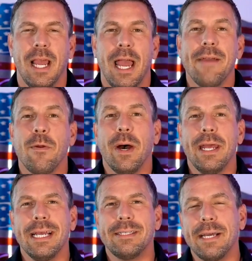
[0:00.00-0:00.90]
Hey
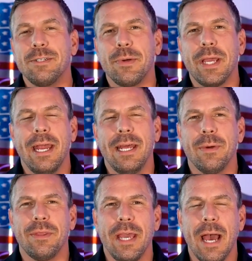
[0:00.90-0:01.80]
everybody, it's Andrew Cady
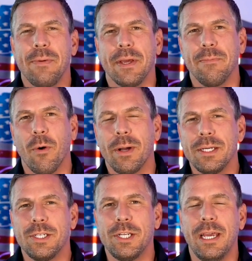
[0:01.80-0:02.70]
with the Epic
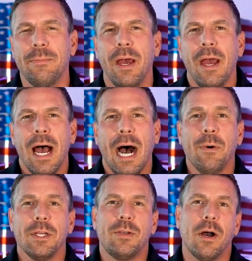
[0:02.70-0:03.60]
Mortgage Team. I
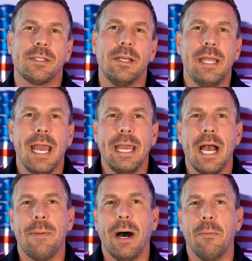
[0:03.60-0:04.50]
want to talk today
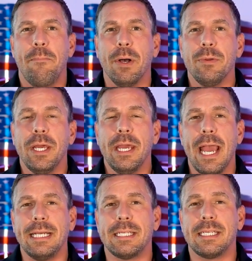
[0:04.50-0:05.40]
about building
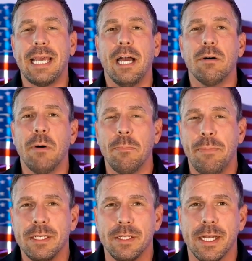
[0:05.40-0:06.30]
a scalable
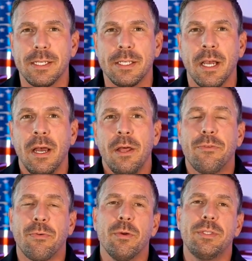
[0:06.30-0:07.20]
business
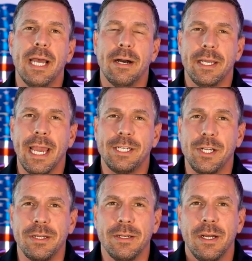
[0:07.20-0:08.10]
through
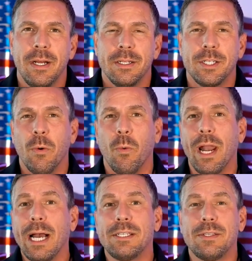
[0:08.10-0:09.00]
delegation. So
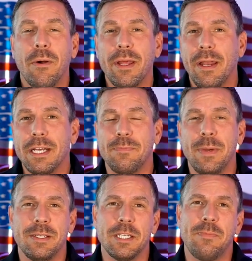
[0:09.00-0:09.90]
when I started in this
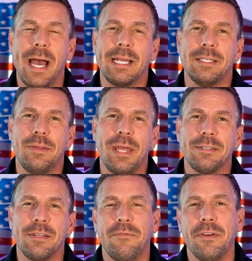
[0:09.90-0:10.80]
business back in
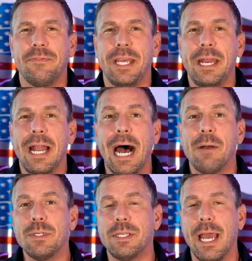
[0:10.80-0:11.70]
2015, I
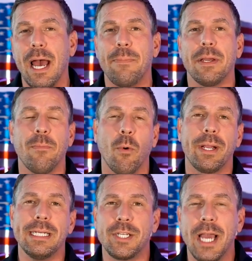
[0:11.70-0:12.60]
was the Epic
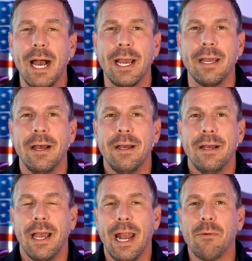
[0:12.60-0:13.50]
Mortgage guy.
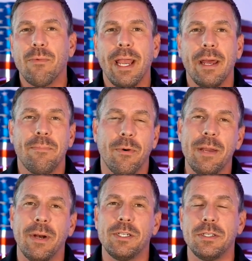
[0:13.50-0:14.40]
And I ran
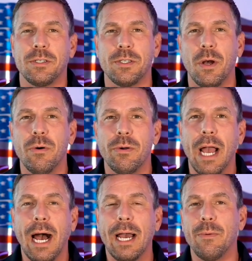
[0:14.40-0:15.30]
pretty much as a solo
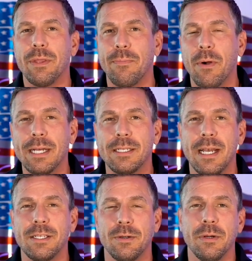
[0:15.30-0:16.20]
guy with a
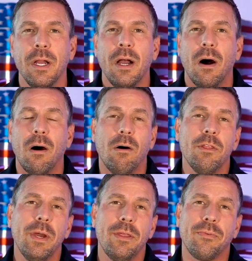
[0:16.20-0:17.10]
processor all
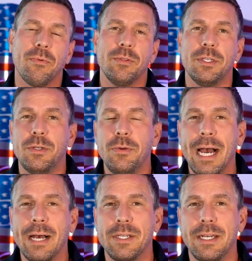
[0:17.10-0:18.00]
the way through to
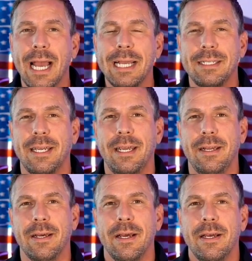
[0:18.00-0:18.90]
2019.